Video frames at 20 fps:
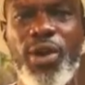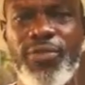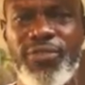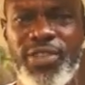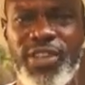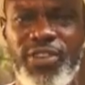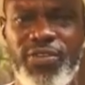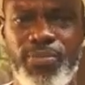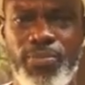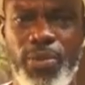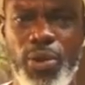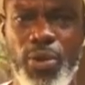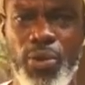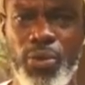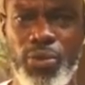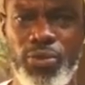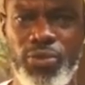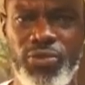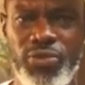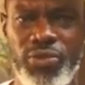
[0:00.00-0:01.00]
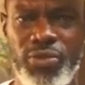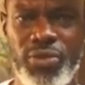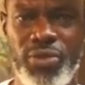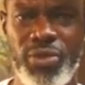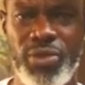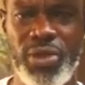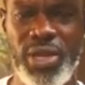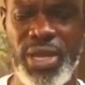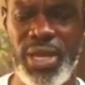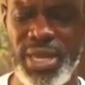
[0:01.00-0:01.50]
of these bowls.
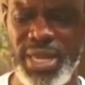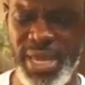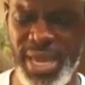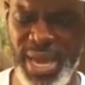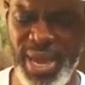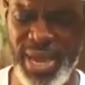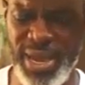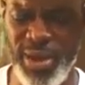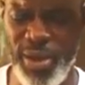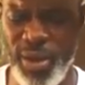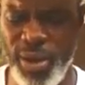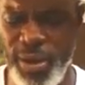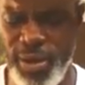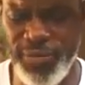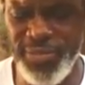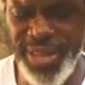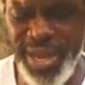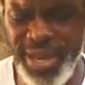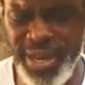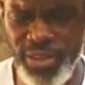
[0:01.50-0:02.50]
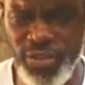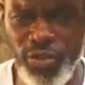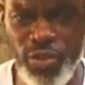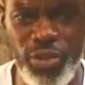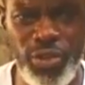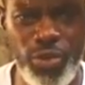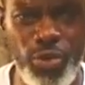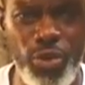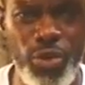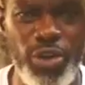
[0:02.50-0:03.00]
Yeah, and all of that is
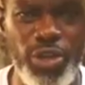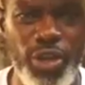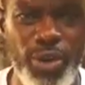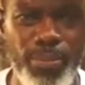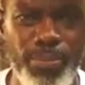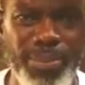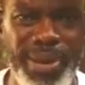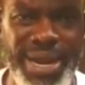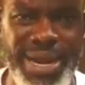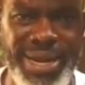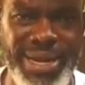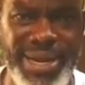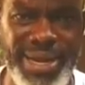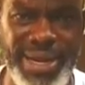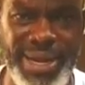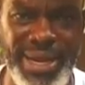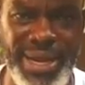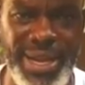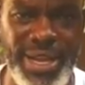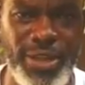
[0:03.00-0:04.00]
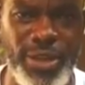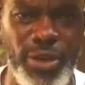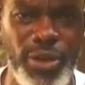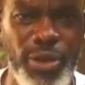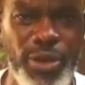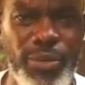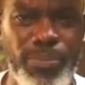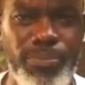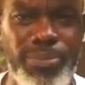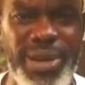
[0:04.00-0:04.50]
going to go in your blender, and you're
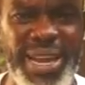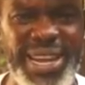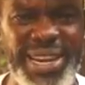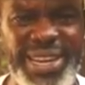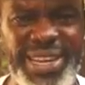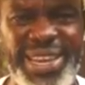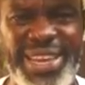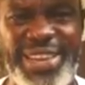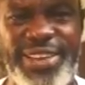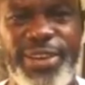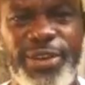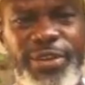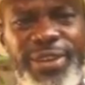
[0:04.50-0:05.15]
going to blend it, and you're